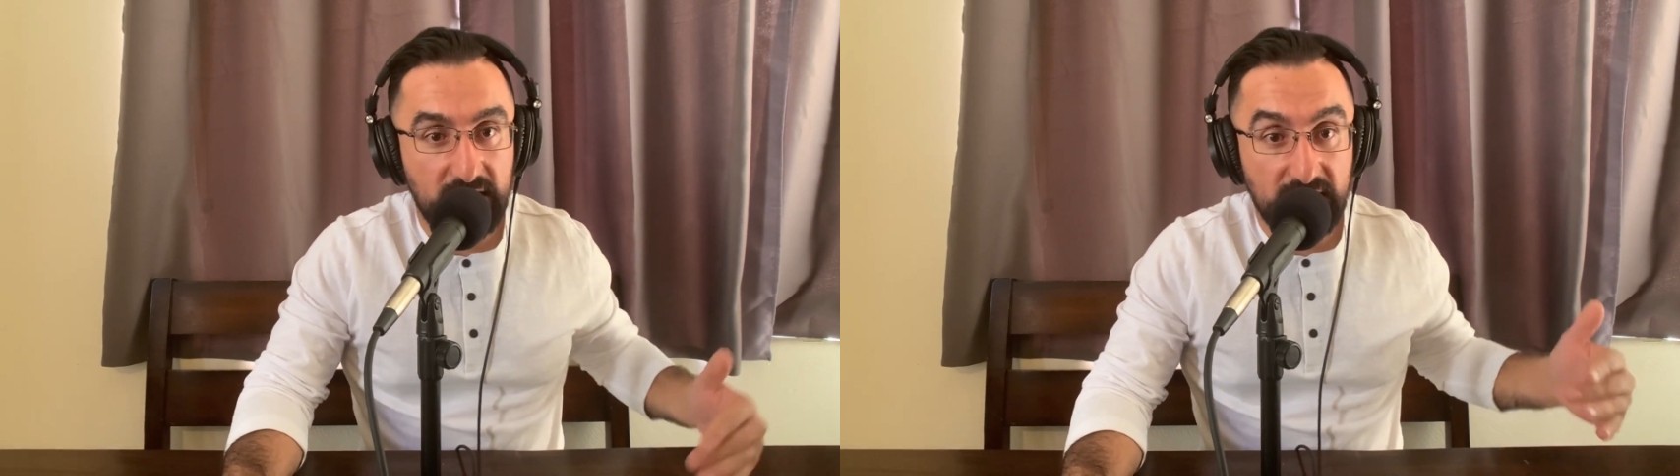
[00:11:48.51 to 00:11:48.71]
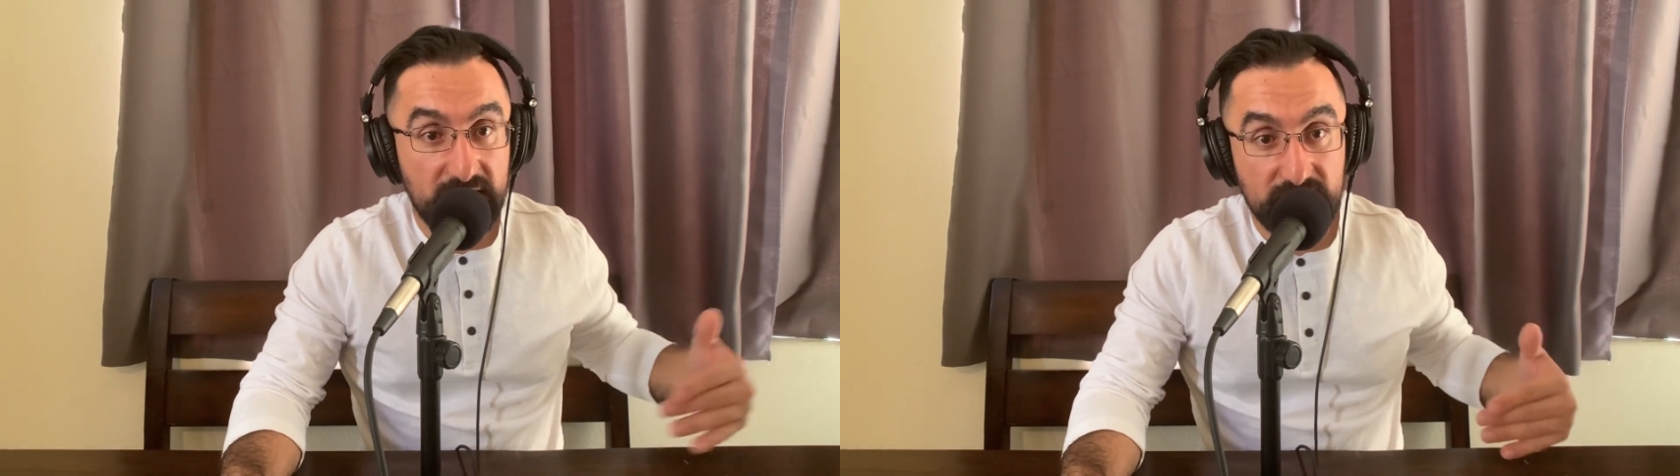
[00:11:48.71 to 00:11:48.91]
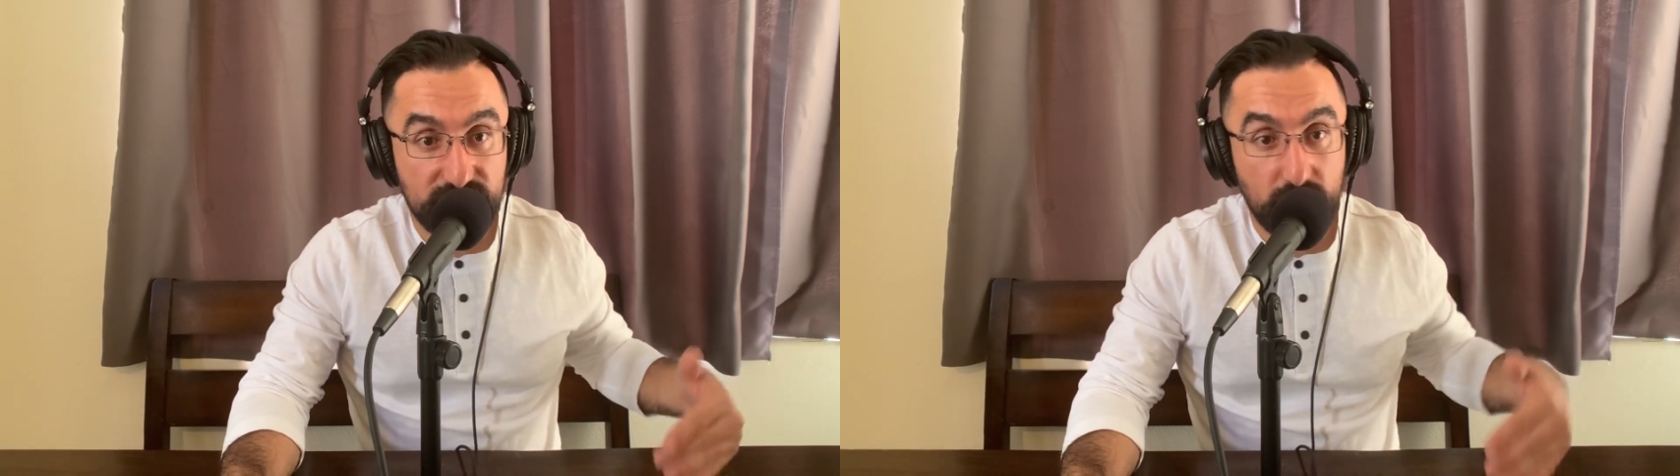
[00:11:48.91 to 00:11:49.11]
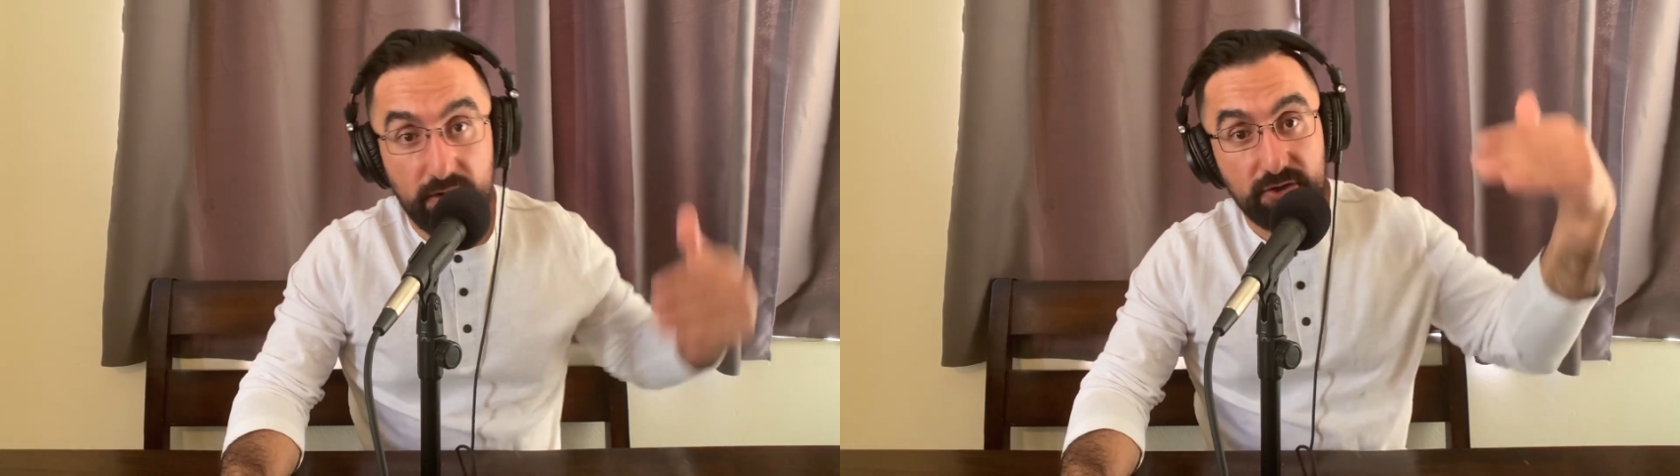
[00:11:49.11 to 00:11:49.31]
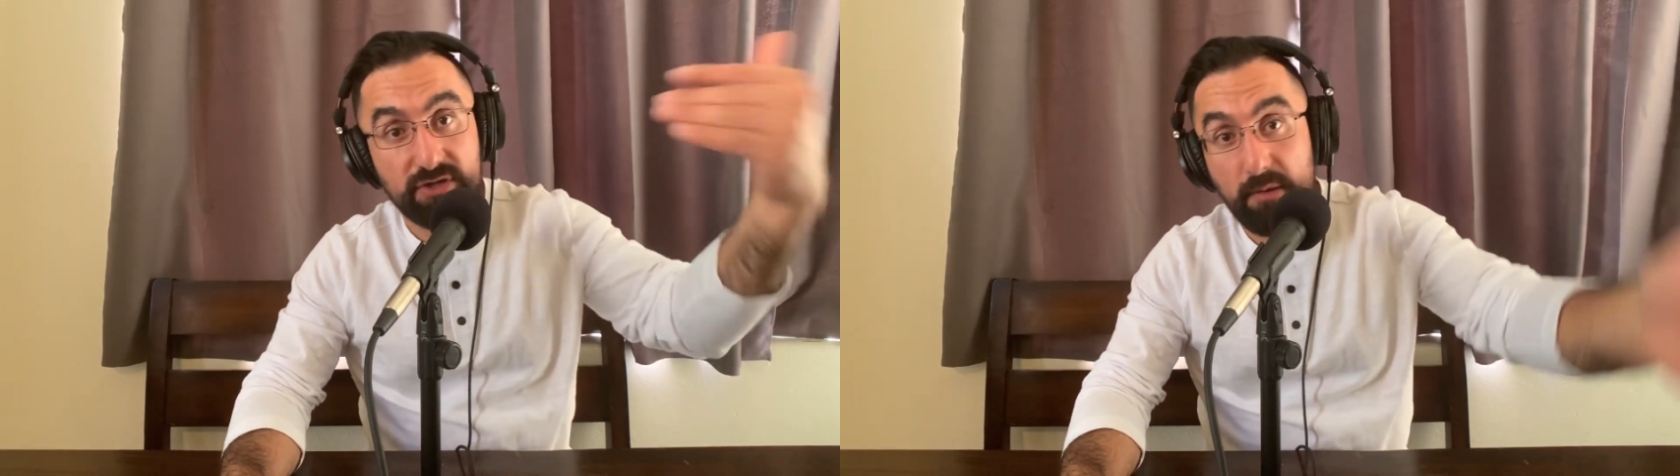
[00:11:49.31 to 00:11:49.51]
lead into
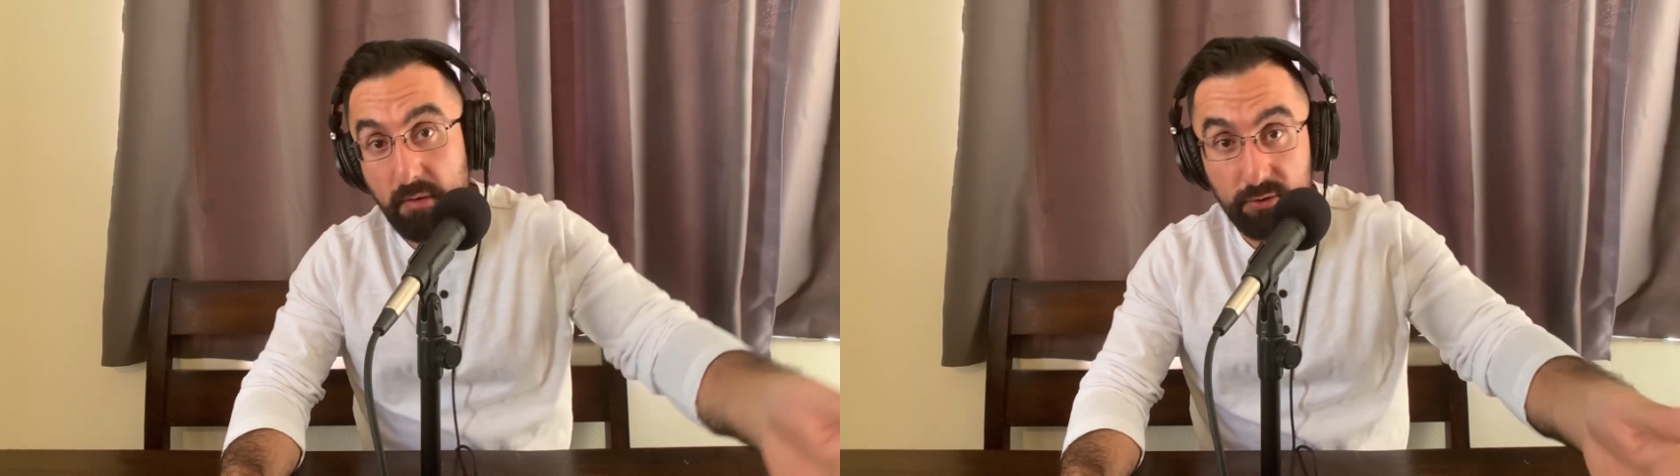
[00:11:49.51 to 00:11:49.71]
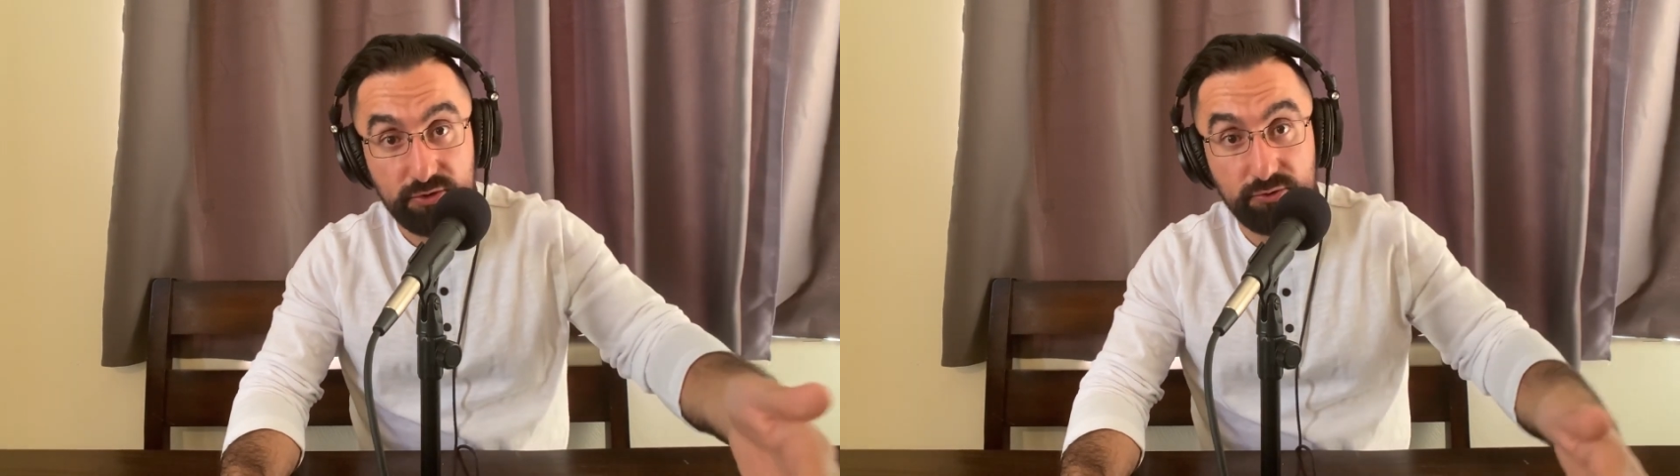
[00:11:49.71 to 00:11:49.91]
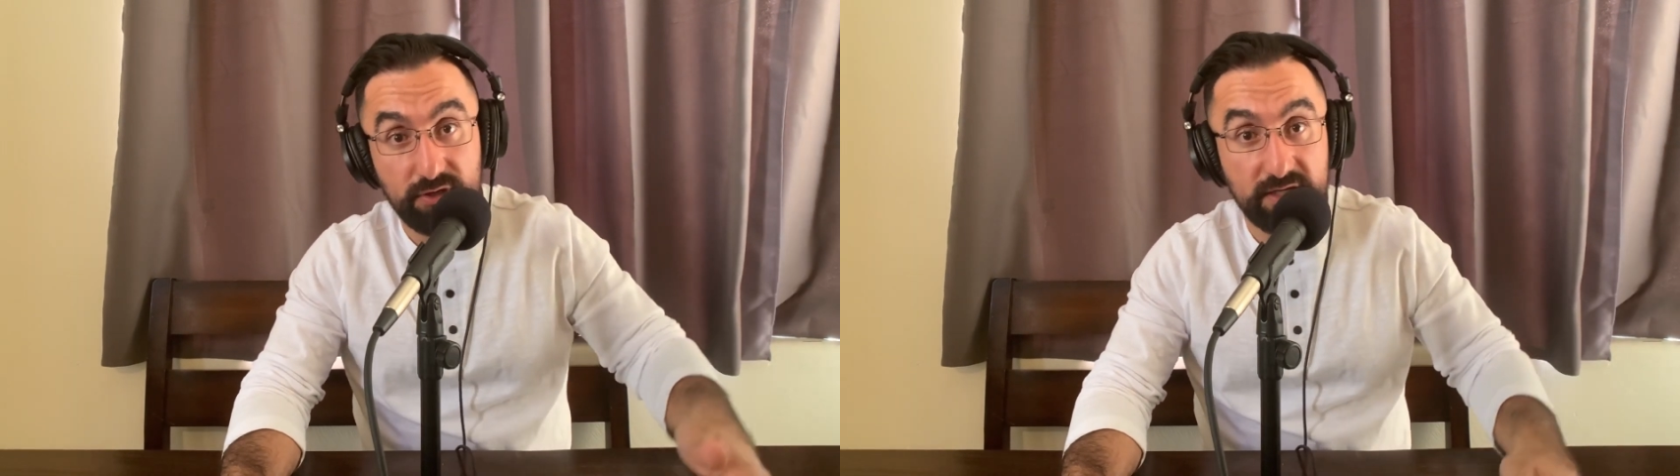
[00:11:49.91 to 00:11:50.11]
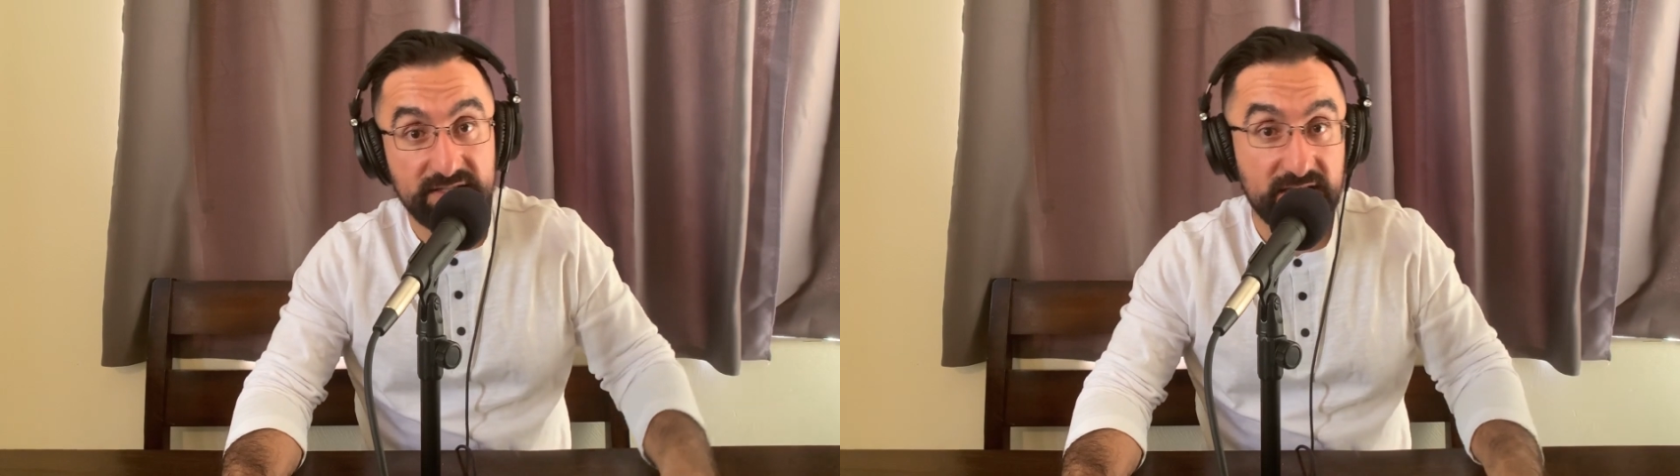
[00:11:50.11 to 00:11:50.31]
other job opportunities?